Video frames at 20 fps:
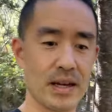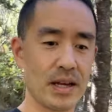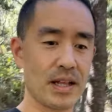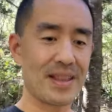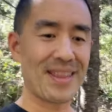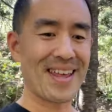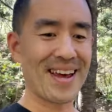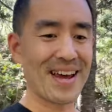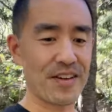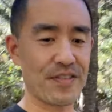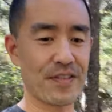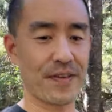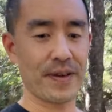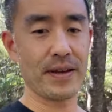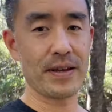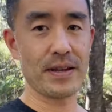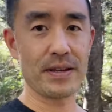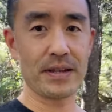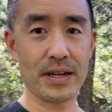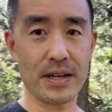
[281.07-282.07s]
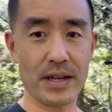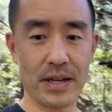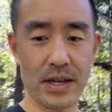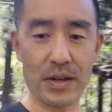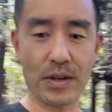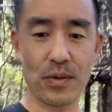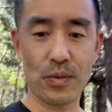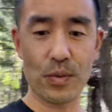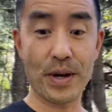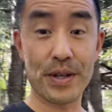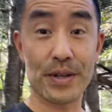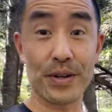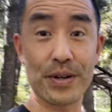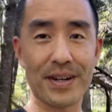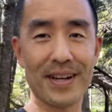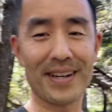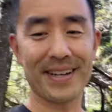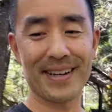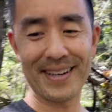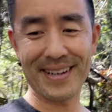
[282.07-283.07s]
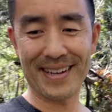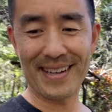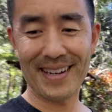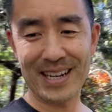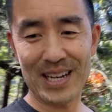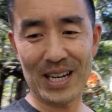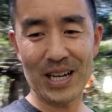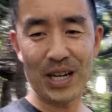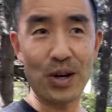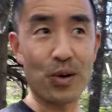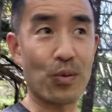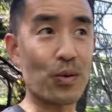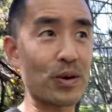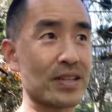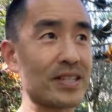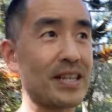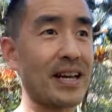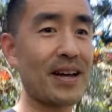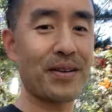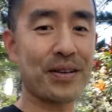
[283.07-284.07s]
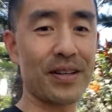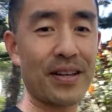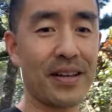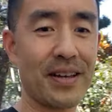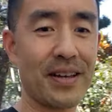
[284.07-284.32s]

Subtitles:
life and the weather works out